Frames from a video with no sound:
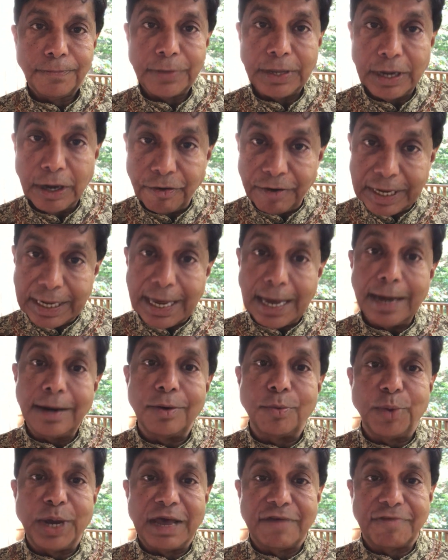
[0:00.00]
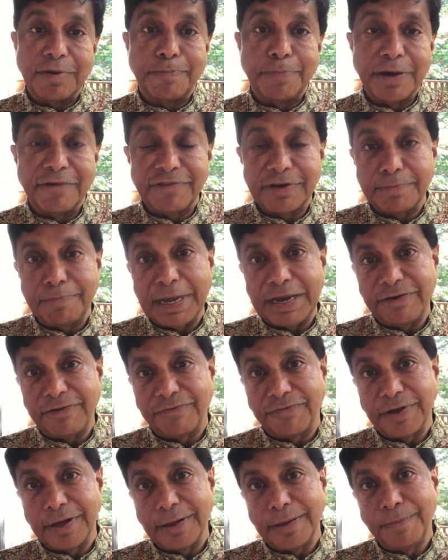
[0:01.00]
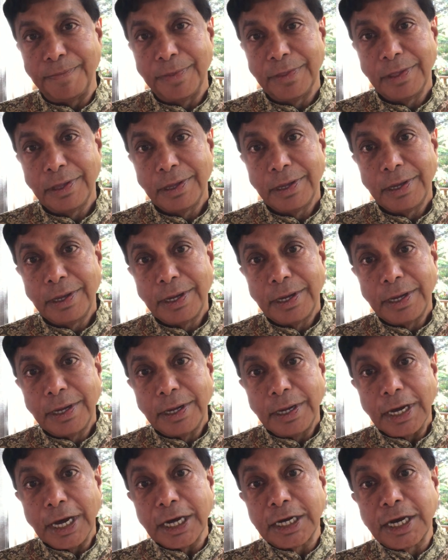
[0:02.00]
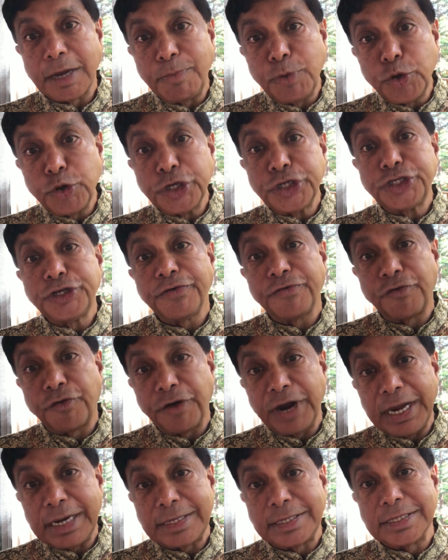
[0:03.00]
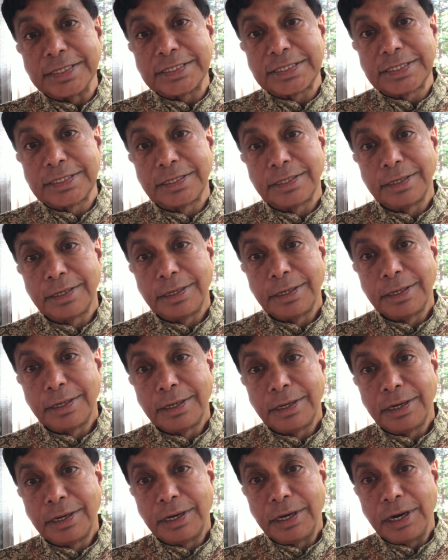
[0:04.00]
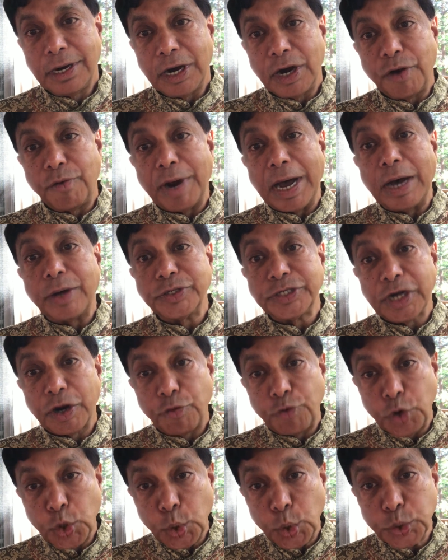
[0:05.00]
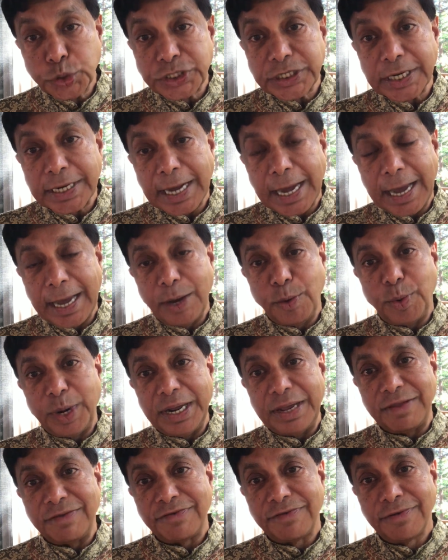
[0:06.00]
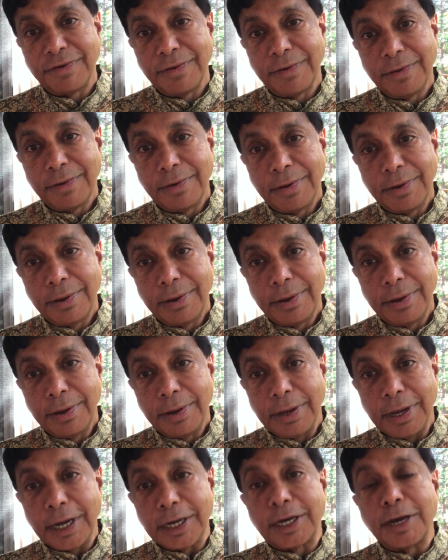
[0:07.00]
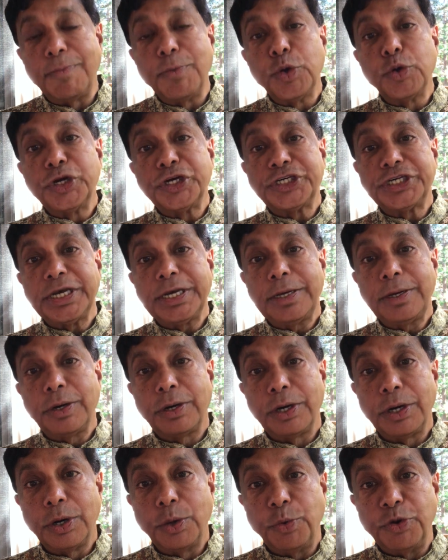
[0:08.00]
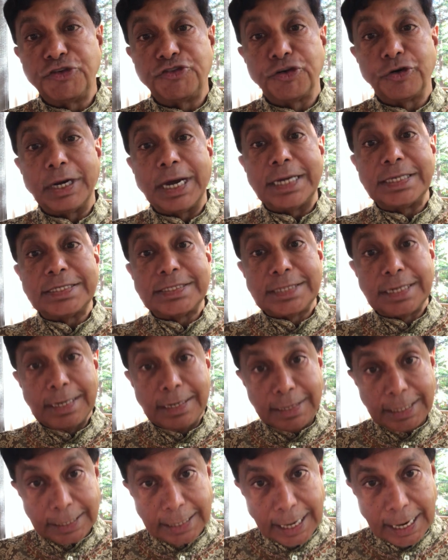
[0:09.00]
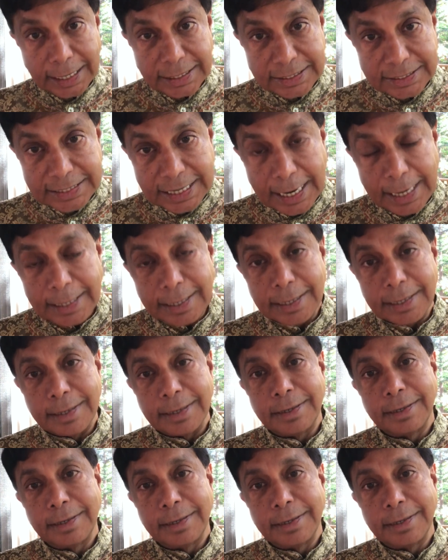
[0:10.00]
Here again we have a perfect metaphor. A community of greatness around our roads and highways. A community which unites the car designer,